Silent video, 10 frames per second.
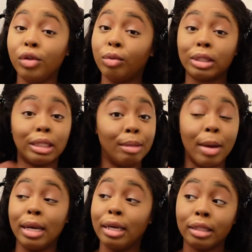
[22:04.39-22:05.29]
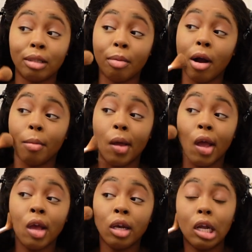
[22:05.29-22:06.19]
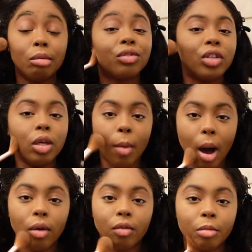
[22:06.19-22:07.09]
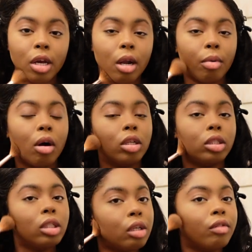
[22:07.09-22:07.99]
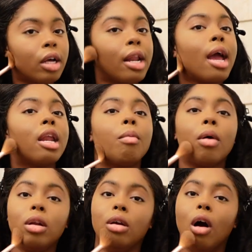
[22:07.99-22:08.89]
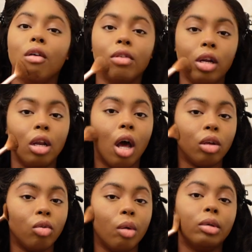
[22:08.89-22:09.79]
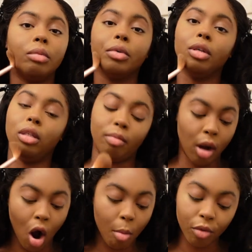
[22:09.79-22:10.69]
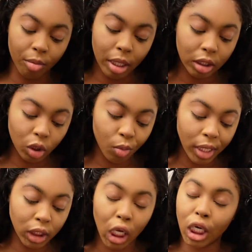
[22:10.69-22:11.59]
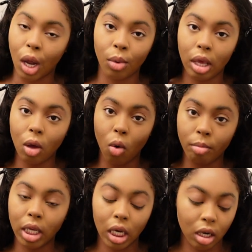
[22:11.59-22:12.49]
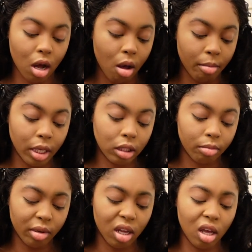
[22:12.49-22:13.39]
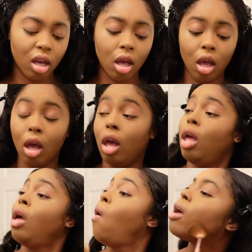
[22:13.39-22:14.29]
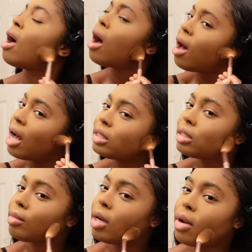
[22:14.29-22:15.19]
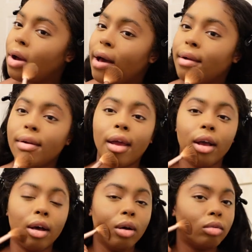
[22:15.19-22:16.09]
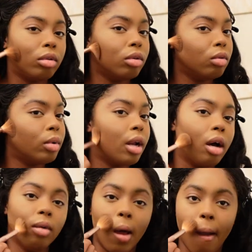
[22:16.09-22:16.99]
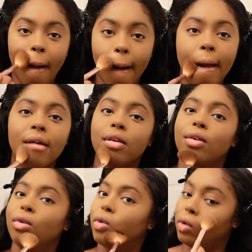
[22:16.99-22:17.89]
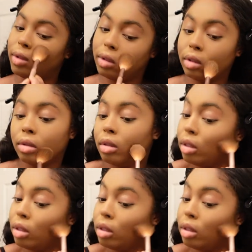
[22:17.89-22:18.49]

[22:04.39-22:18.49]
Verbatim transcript: You can sleep at this apartment. That was really wild of me, and I probably shouldn't have done that. And I probably already, like, you know, experienced my karma from that situation. Don't get on me in the comments. But how, I just want to know how do they go through without, like, having intercourse?